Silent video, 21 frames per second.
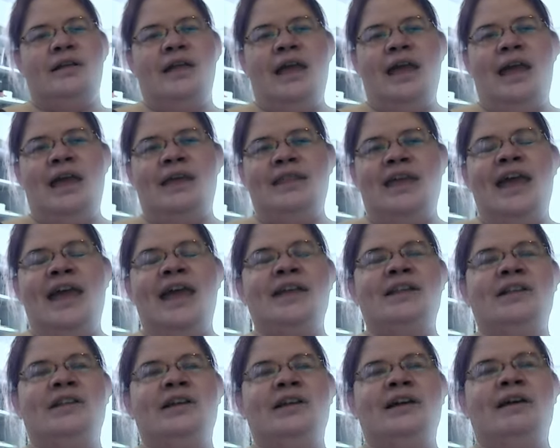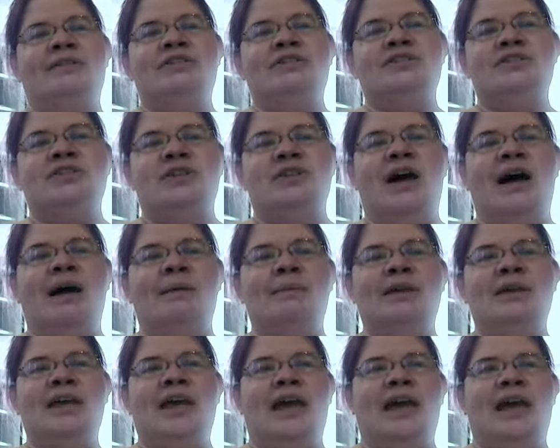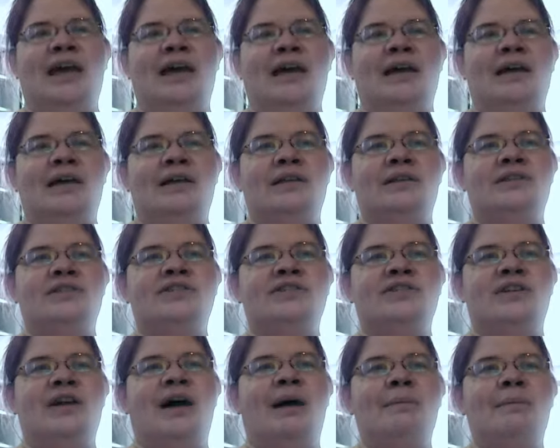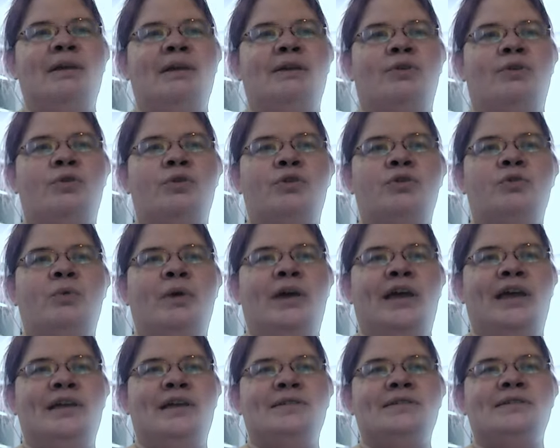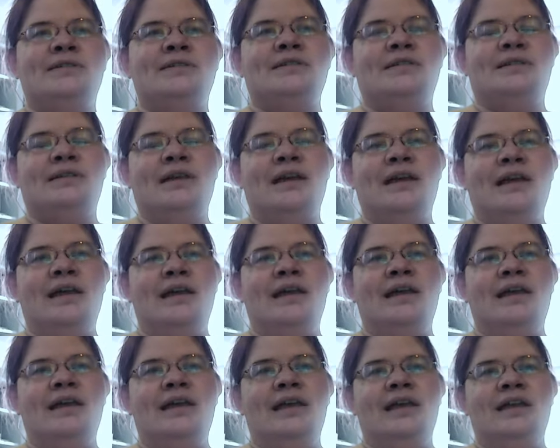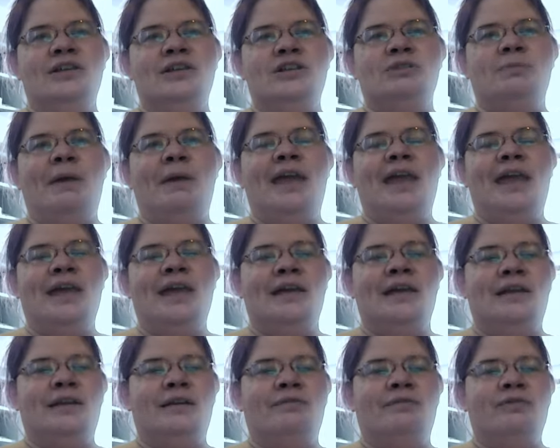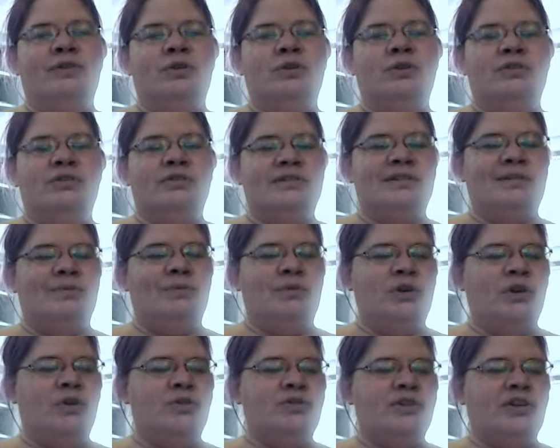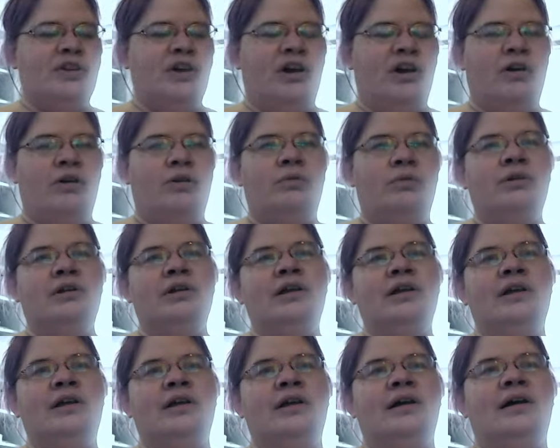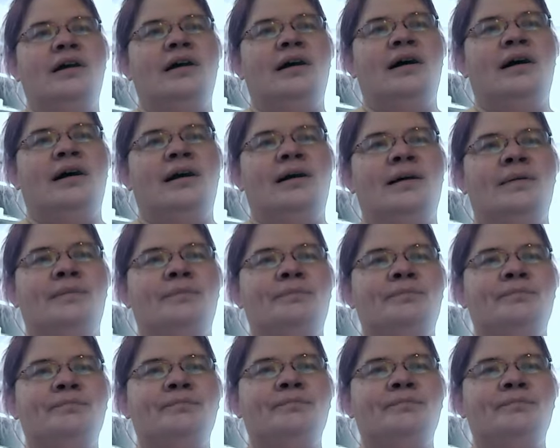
and the handling of the tsunami and tsunami and earthquakes in Japan a few several years ago, um,